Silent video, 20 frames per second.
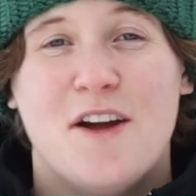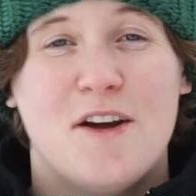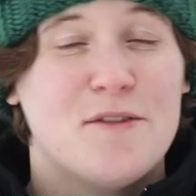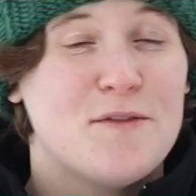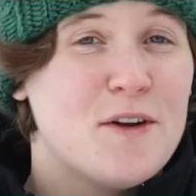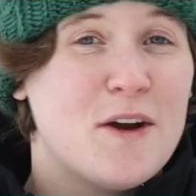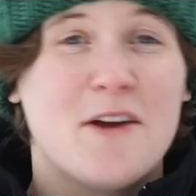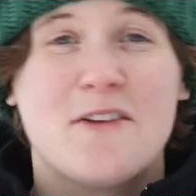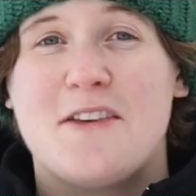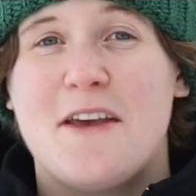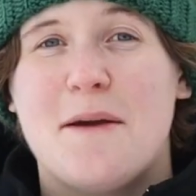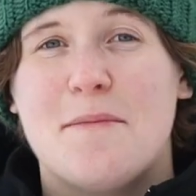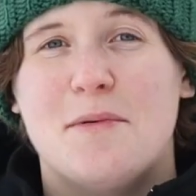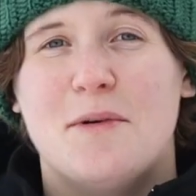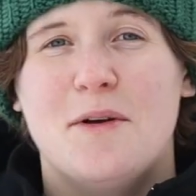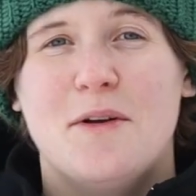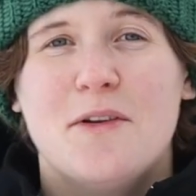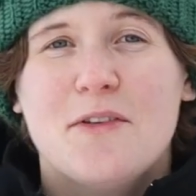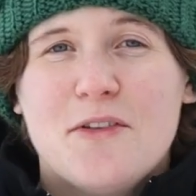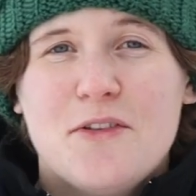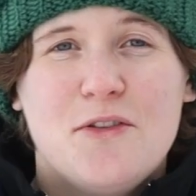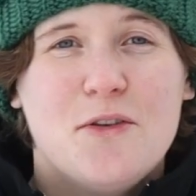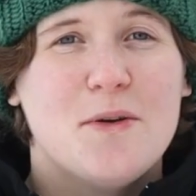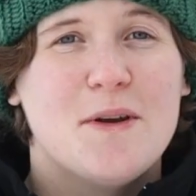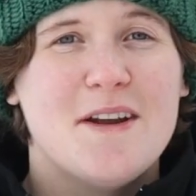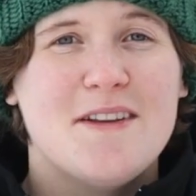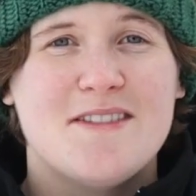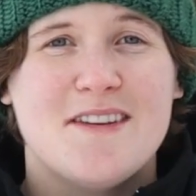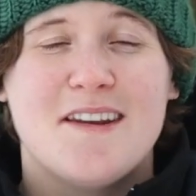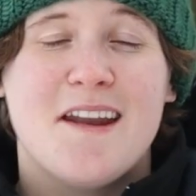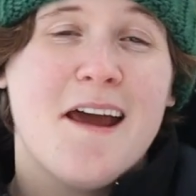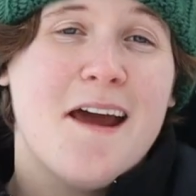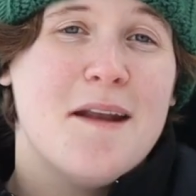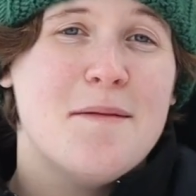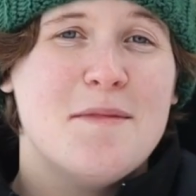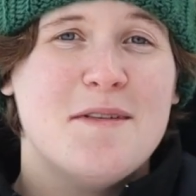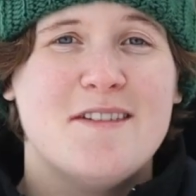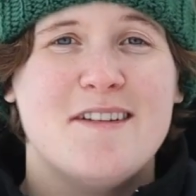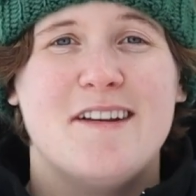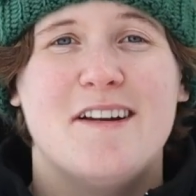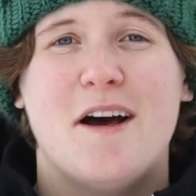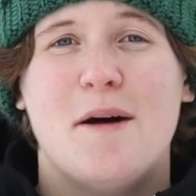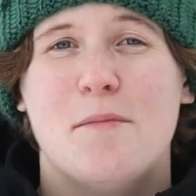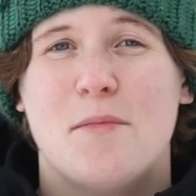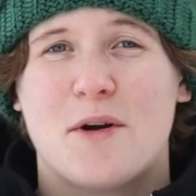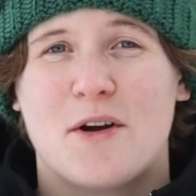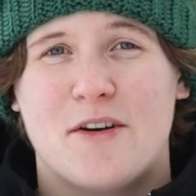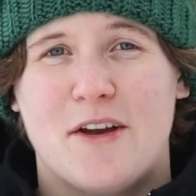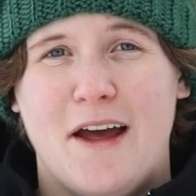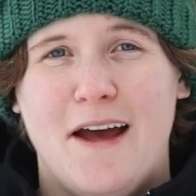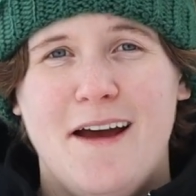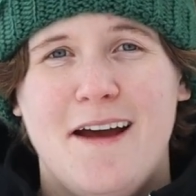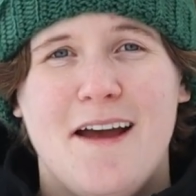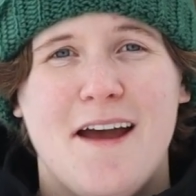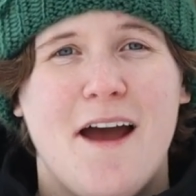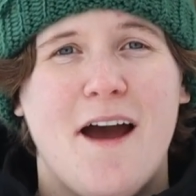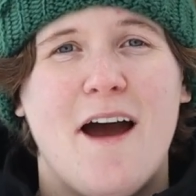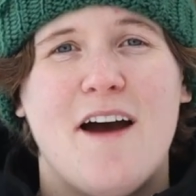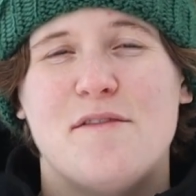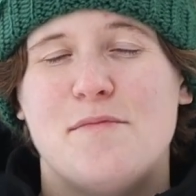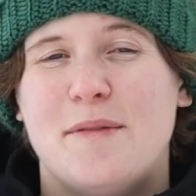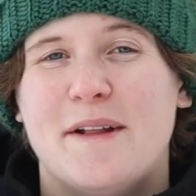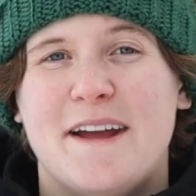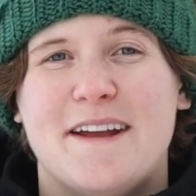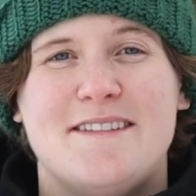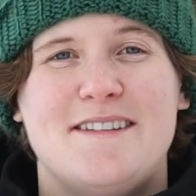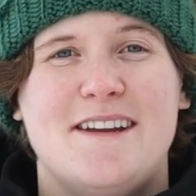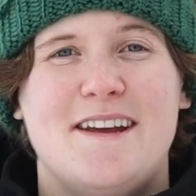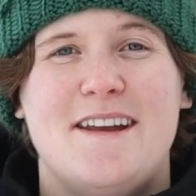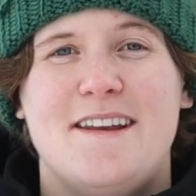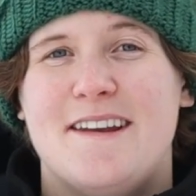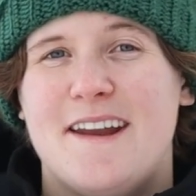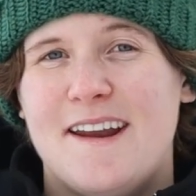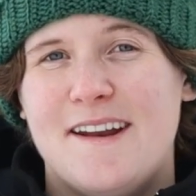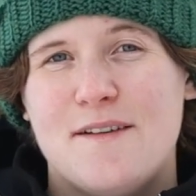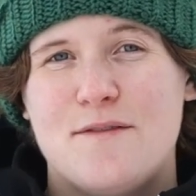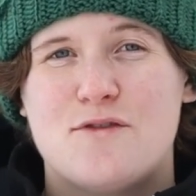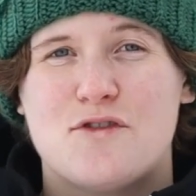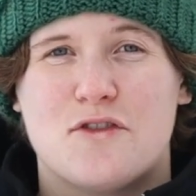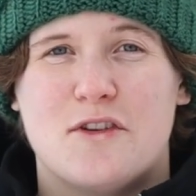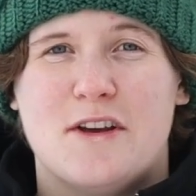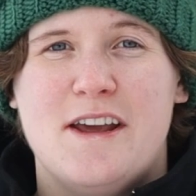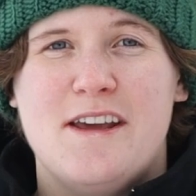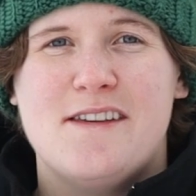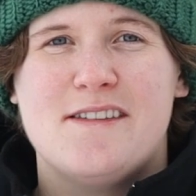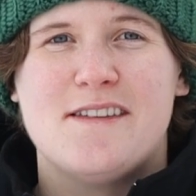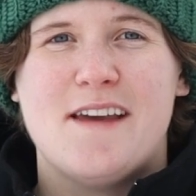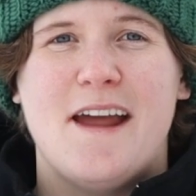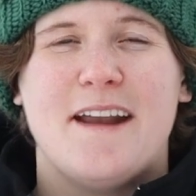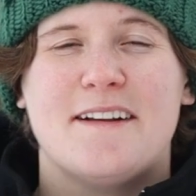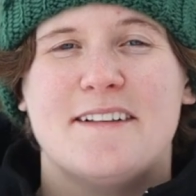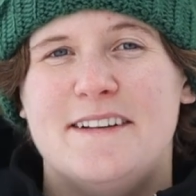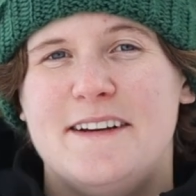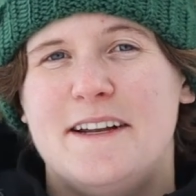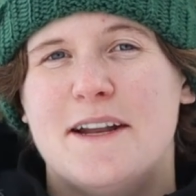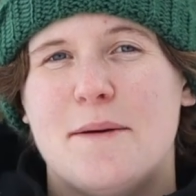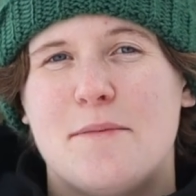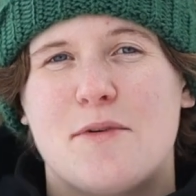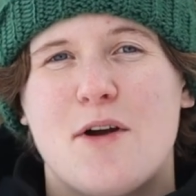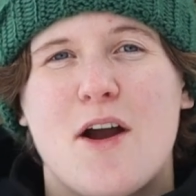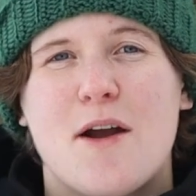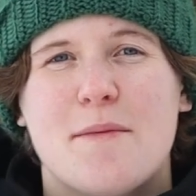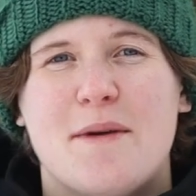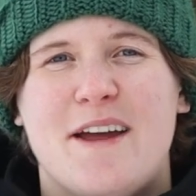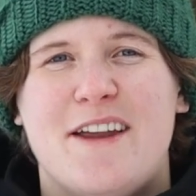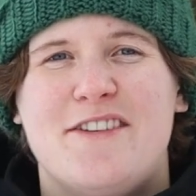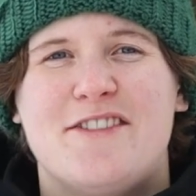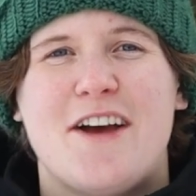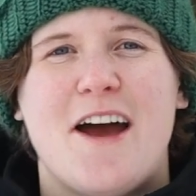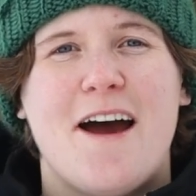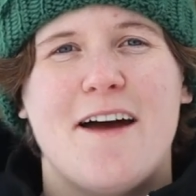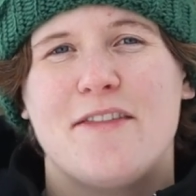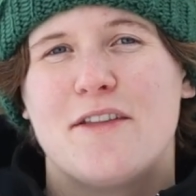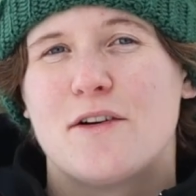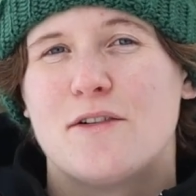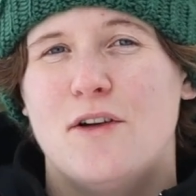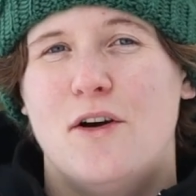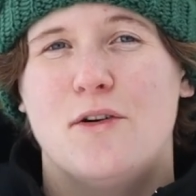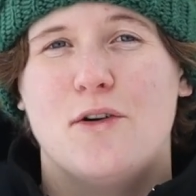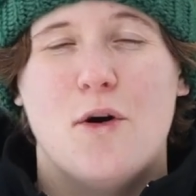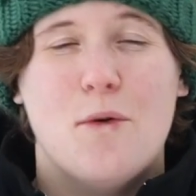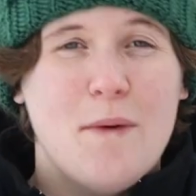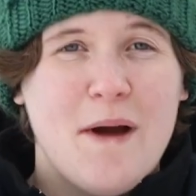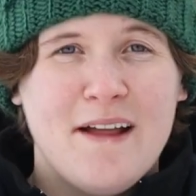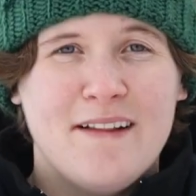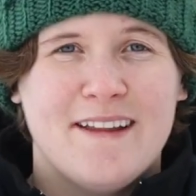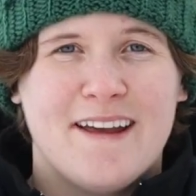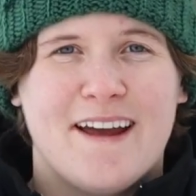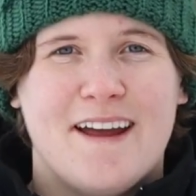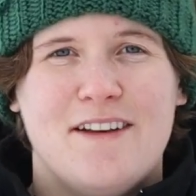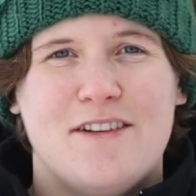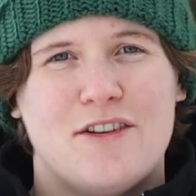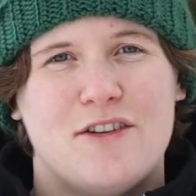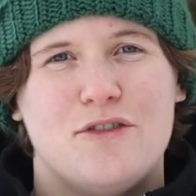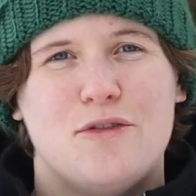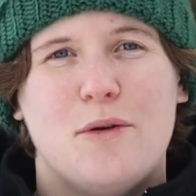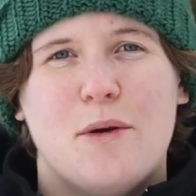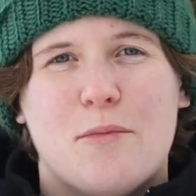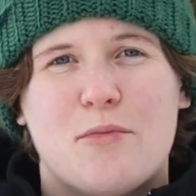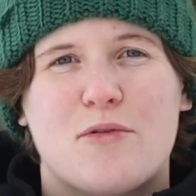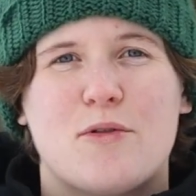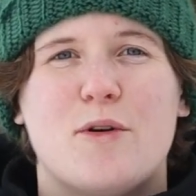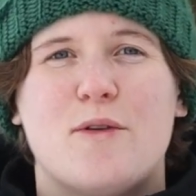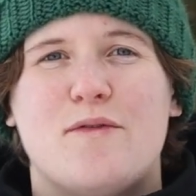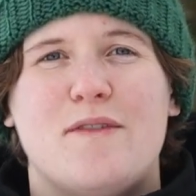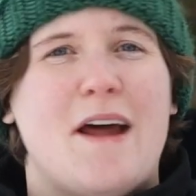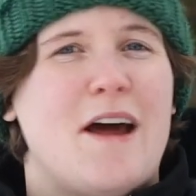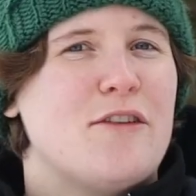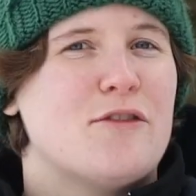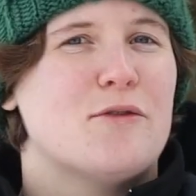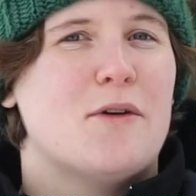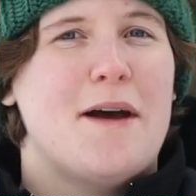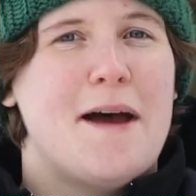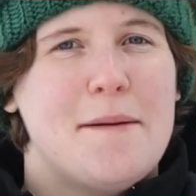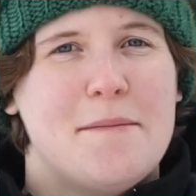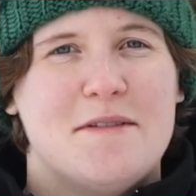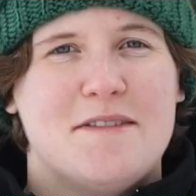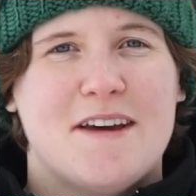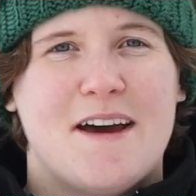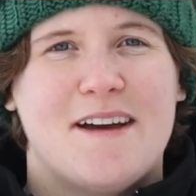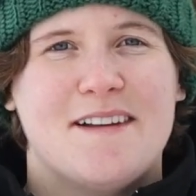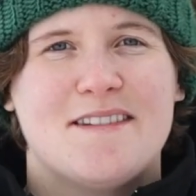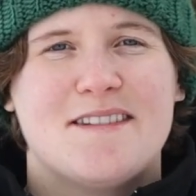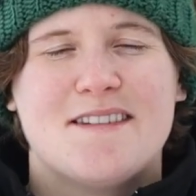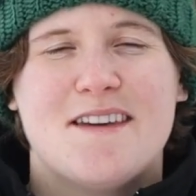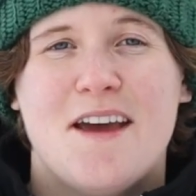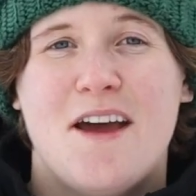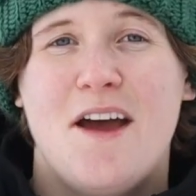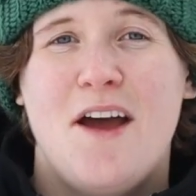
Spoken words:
For example, students in Edmonton, Alberta have planted native trees and cleaned up garbage at their local wetland to improve natural habitats.